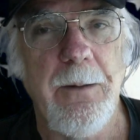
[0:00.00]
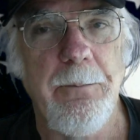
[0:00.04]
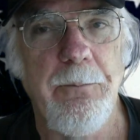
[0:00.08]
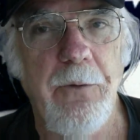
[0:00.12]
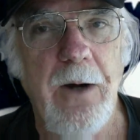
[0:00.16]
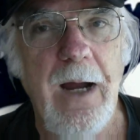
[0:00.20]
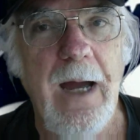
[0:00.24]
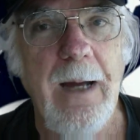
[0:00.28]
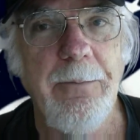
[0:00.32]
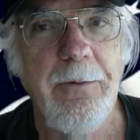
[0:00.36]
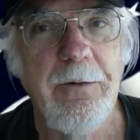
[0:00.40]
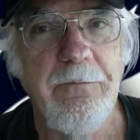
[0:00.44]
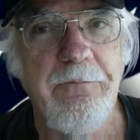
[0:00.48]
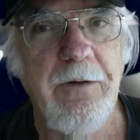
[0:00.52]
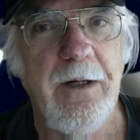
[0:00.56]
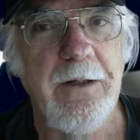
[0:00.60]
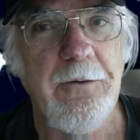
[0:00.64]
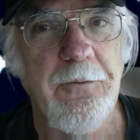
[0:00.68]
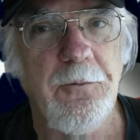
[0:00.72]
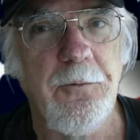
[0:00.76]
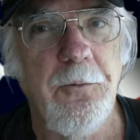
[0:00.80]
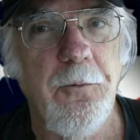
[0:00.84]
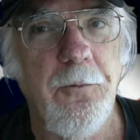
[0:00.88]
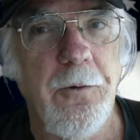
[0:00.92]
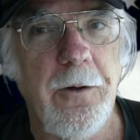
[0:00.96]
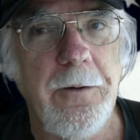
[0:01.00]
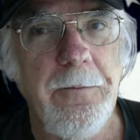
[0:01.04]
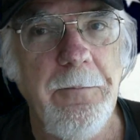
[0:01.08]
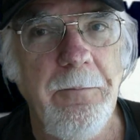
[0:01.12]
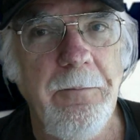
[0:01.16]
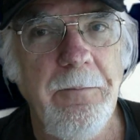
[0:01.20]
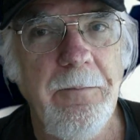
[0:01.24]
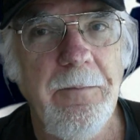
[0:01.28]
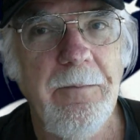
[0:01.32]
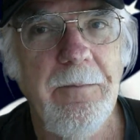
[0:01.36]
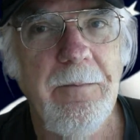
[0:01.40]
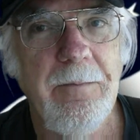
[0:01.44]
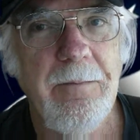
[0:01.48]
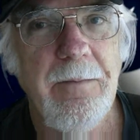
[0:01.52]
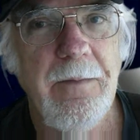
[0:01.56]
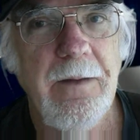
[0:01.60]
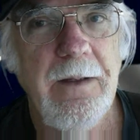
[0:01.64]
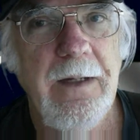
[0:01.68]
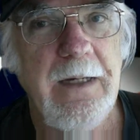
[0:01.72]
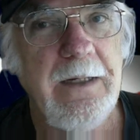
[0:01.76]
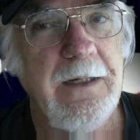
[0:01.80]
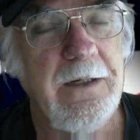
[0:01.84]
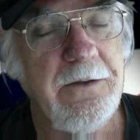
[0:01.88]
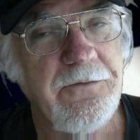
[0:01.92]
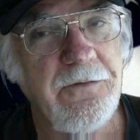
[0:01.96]
bribe the federal court,
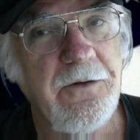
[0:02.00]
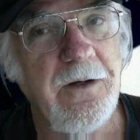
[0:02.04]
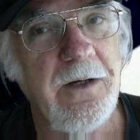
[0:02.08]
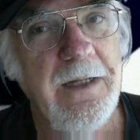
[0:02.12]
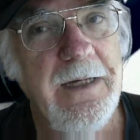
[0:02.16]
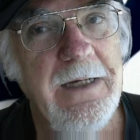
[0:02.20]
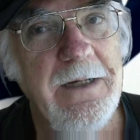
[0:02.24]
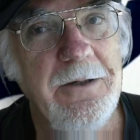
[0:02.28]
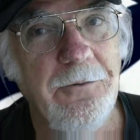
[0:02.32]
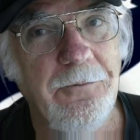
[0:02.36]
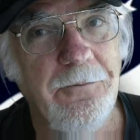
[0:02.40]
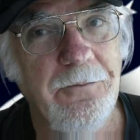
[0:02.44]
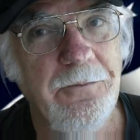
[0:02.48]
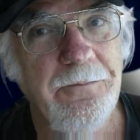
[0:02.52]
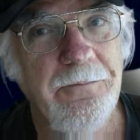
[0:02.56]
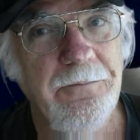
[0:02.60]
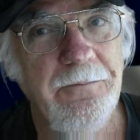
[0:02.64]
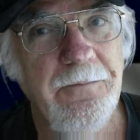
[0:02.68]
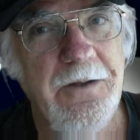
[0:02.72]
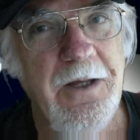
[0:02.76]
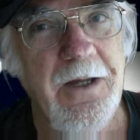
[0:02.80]
and it's legal.